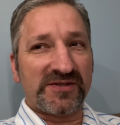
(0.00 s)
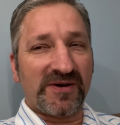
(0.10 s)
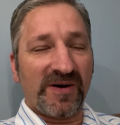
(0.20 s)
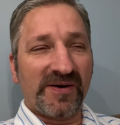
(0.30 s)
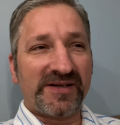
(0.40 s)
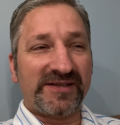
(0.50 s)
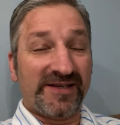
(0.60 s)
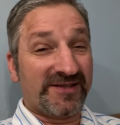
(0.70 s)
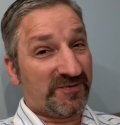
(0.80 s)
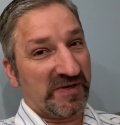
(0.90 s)
dark,
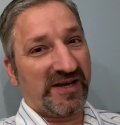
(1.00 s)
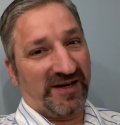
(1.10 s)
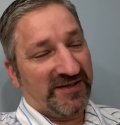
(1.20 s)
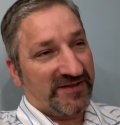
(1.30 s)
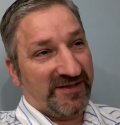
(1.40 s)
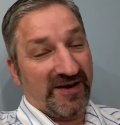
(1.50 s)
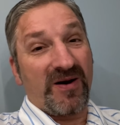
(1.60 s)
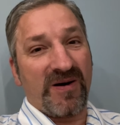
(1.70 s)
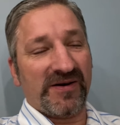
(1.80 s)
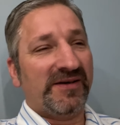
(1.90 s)
it's because they
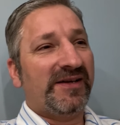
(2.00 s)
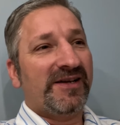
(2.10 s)
are.